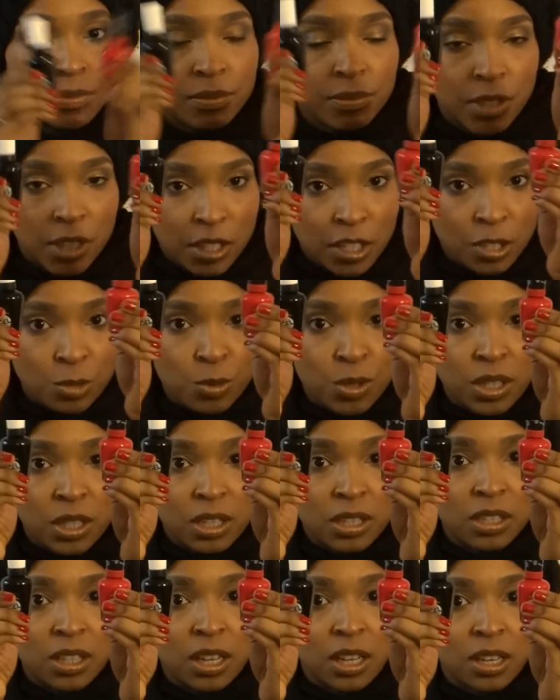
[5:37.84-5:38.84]
This is what
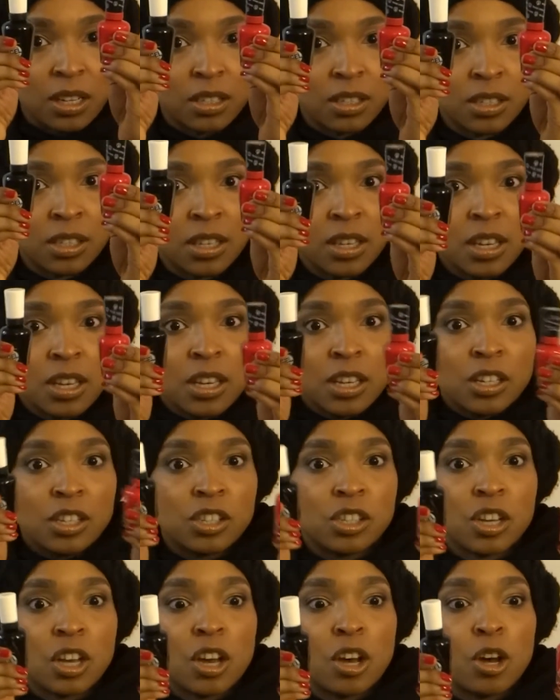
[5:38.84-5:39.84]
this does.
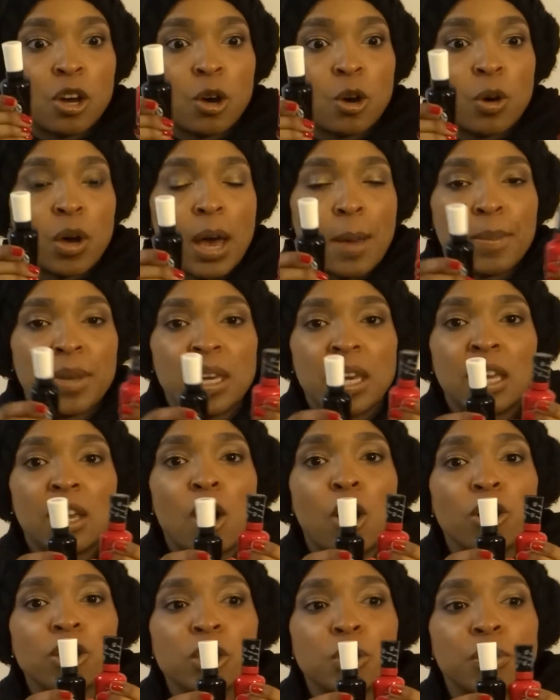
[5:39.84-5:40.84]
So I mean,
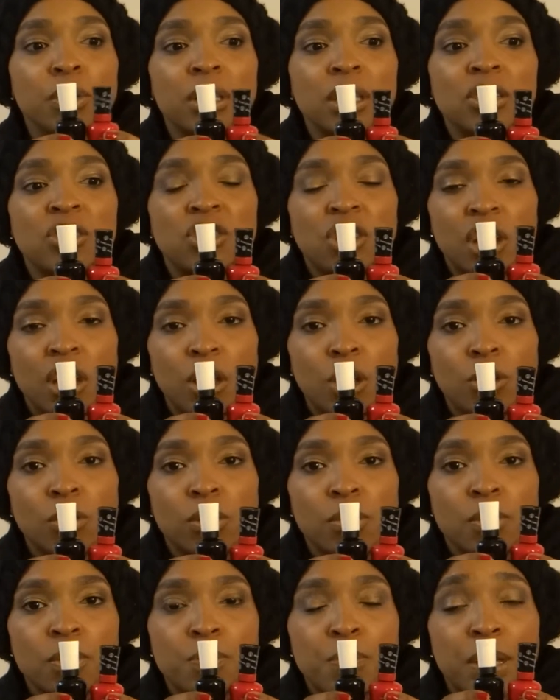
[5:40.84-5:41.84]
it ultimately,
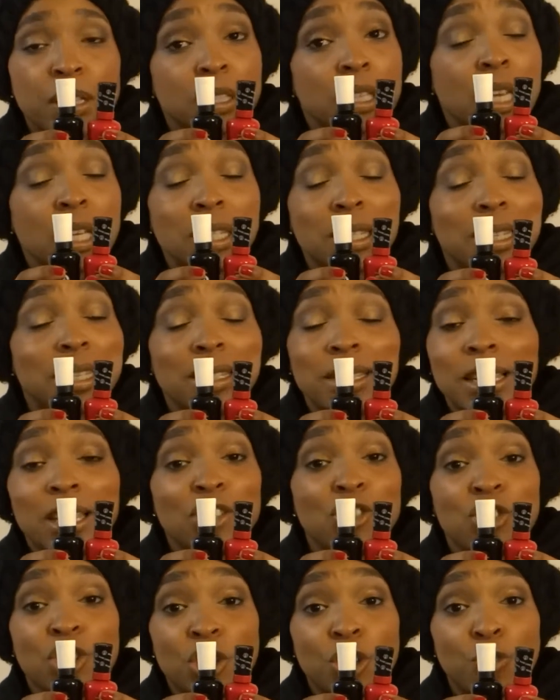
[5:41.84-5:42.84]
gel does this
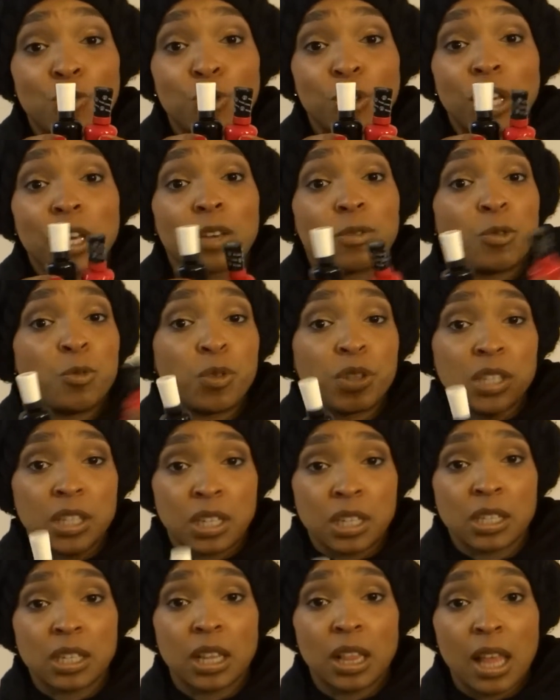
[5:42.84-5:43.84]
in general. Like if you went to
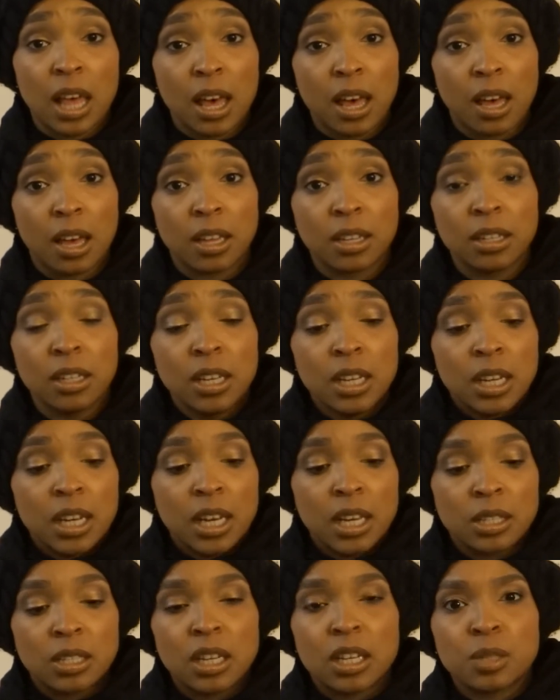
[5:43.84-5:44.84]
the salon,
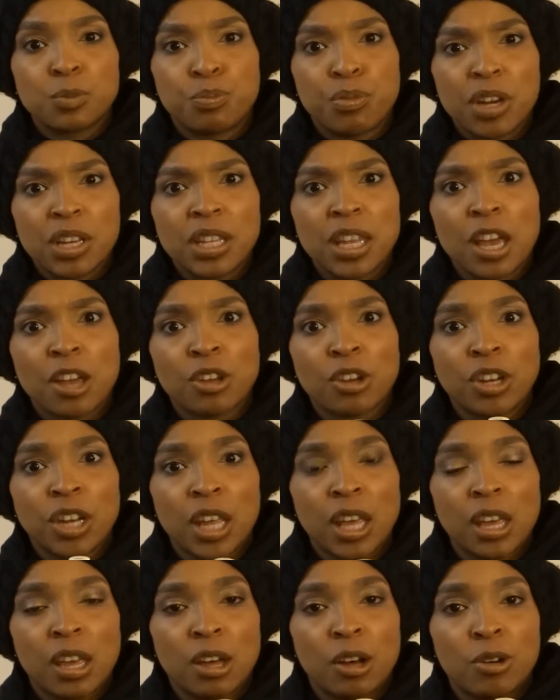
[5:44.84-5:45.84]
it does break down your
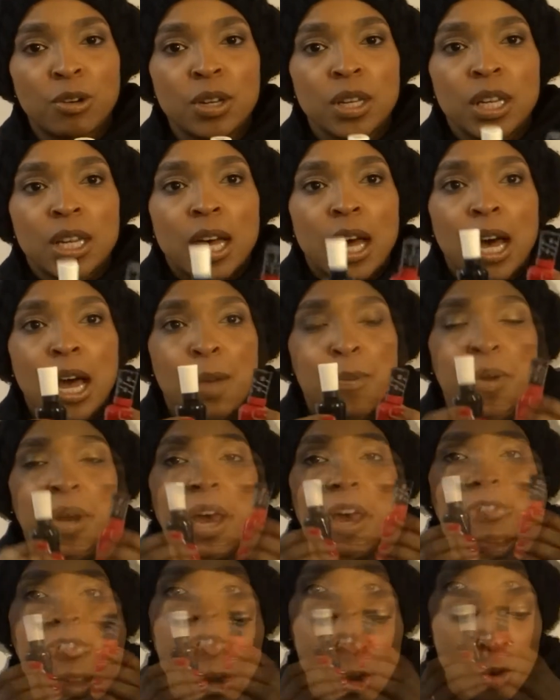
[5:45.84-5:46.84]
nail, but
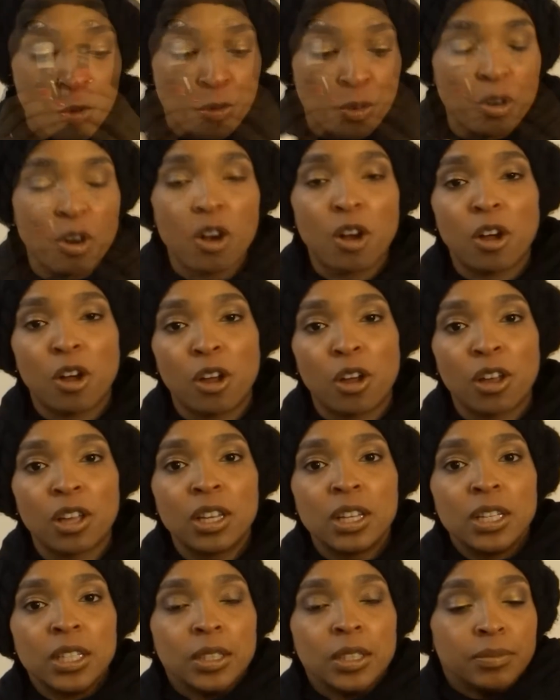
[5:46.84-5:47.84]
I thought
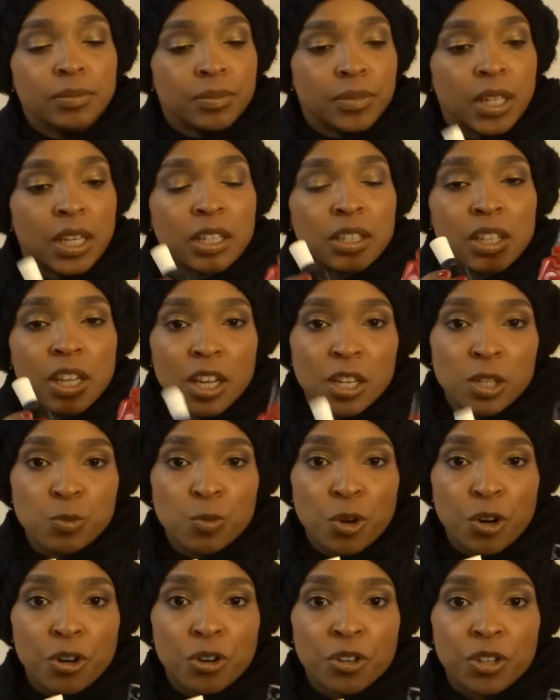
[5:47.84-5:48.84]
overall it does
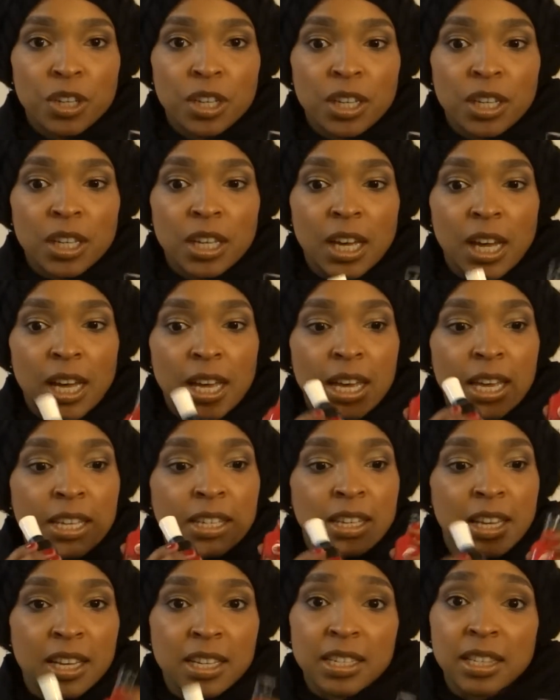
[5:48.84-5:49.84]
work.
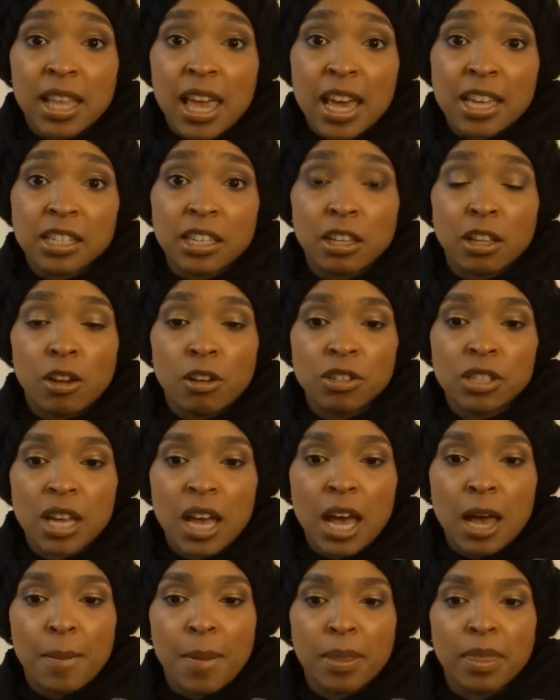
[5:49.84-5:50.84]
It does last a long
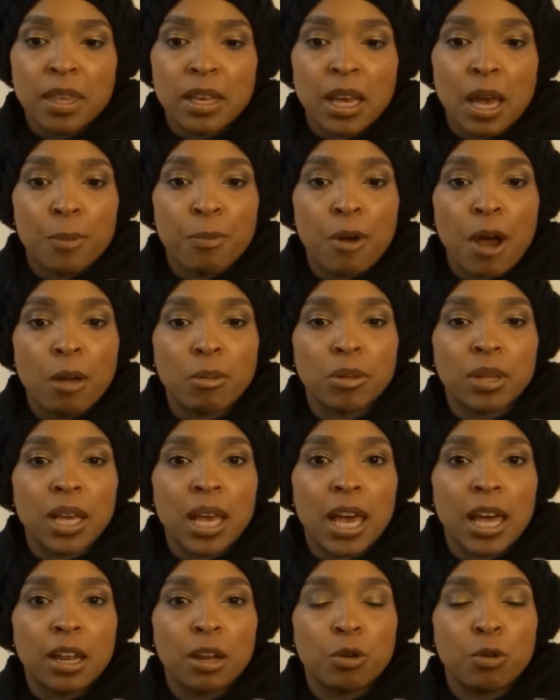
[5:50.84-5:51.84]
time. I think I probably
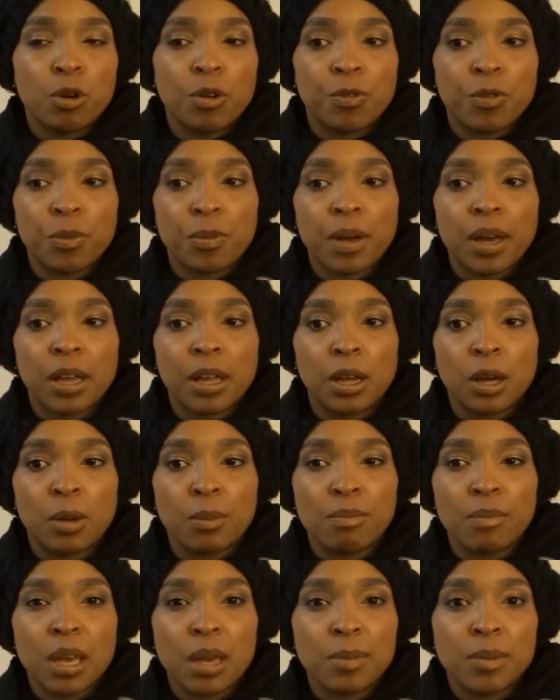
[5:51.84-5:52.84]
had it on for
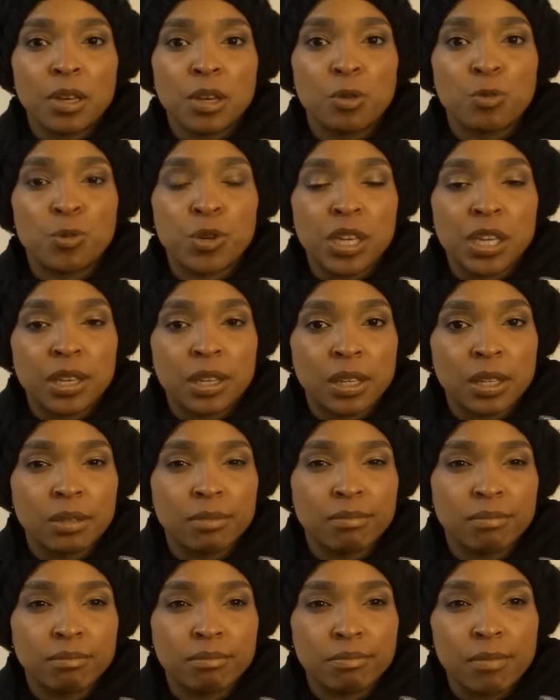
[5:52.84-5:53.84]
about maybe a week,
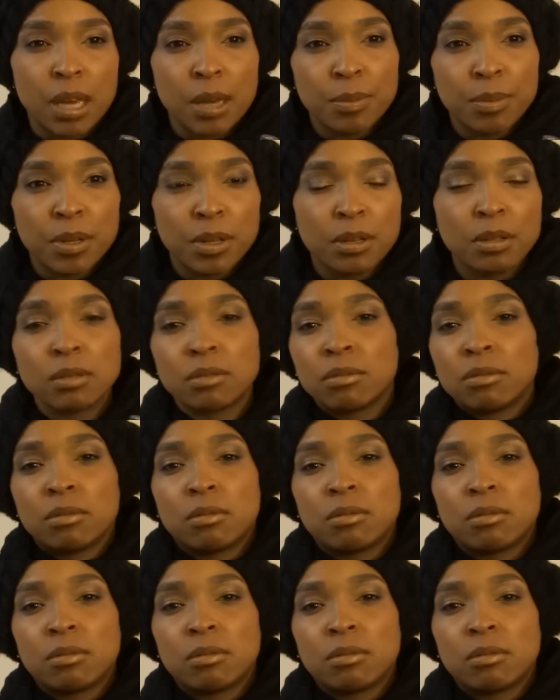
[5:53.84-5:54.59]
maybe